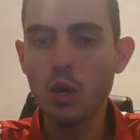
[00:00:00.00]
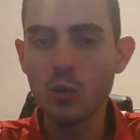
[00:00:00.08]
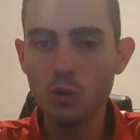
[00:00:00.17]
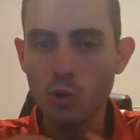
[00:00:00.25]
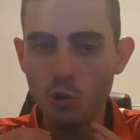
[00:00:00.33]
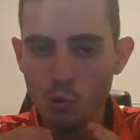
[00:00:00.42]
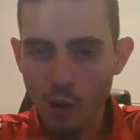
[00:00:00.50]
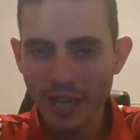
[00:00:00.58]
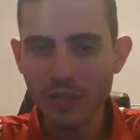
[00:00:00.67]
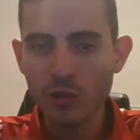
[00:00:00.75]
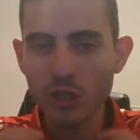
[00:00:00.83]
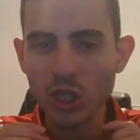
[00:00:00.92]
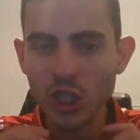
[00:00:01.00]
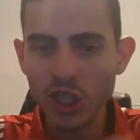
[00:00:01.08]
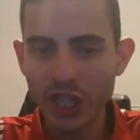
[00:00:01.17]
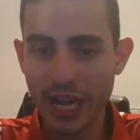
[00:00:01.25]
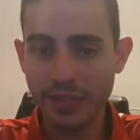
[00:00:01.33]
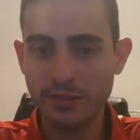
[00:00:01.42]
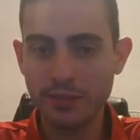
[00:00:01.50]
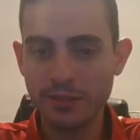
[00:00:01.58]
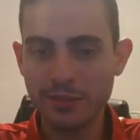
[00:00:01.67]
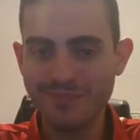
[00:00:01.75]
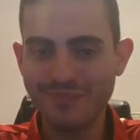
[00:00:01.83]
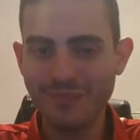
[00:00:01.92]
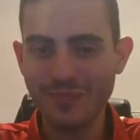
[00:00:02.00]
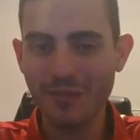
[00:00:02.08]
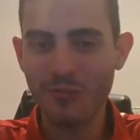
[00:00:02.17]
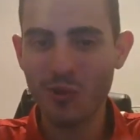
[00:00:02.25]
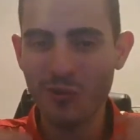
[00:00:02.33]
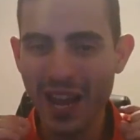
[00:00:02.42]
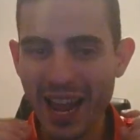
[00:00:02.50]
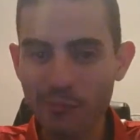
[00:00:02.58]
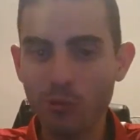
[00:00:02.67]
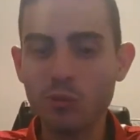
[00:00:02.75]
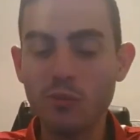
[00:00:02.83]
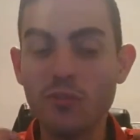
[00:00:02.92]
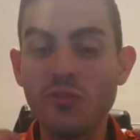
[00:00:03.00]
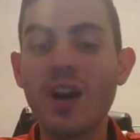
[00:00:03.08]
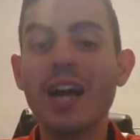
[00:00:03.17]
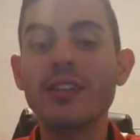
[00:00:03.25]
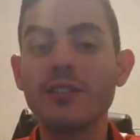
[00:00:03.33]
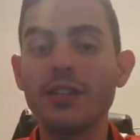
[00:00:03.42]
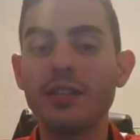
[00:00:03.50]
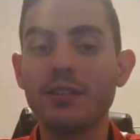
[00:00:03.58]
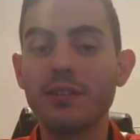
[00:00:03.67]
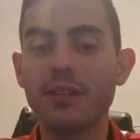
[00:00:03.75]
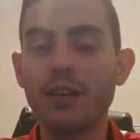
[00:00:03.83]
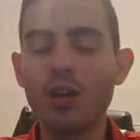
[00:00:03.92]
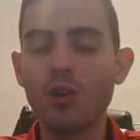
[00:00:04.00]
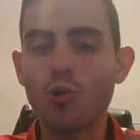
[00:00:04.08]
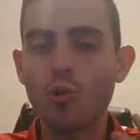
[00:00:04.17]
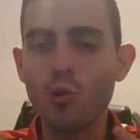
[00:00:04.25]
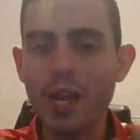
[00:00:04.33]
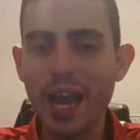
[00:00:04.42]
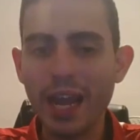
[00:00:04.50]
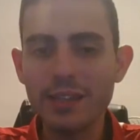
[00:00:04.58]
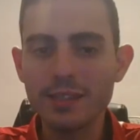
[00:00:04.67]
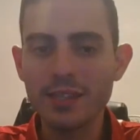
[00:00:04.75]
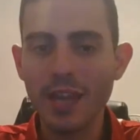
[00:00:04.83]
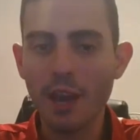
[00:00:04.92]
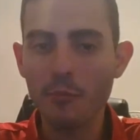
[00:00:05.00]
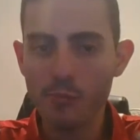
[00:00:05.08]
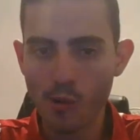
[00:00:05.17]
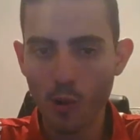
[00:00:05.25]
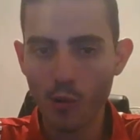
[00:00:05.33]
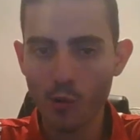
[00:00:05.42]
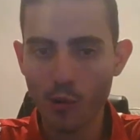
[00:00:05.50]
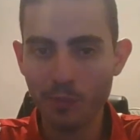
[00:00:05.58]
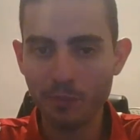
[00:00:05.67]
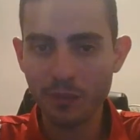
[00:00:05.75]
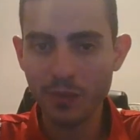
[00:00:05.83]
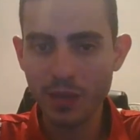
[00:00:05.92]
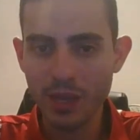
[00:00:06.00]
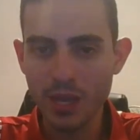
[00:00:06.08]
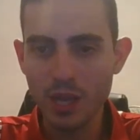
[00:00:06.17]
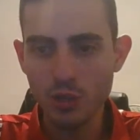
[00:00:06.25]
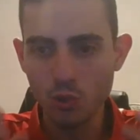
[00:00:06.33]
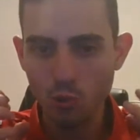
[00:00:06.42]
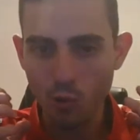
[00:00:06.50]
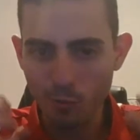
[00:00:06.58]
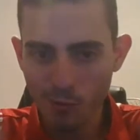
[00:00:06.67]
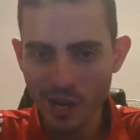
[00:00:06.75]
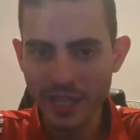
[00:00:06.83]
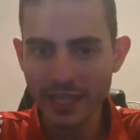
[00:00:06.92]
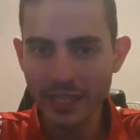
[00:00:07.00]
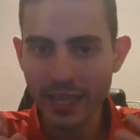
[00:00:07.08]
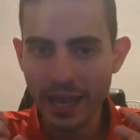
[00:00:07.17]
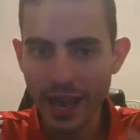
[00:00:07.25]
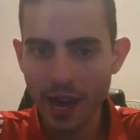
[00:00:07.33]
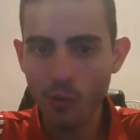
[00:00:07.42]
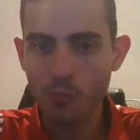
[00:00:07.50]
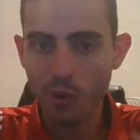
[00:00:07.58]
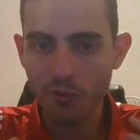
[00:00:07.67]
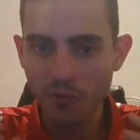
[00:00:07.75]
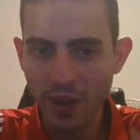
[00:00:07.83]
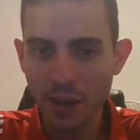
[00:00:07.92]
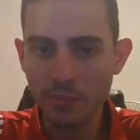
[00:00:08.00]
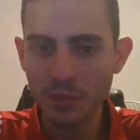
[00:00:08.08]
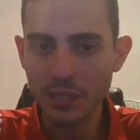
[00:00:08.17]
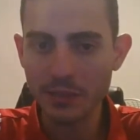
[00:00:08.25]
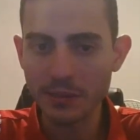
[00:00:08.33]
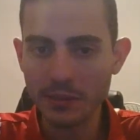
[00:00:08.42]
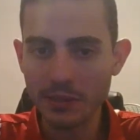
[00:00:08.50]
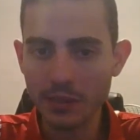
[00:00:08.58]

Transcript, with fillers: the greater the chance we were able to finally create a program to really help our families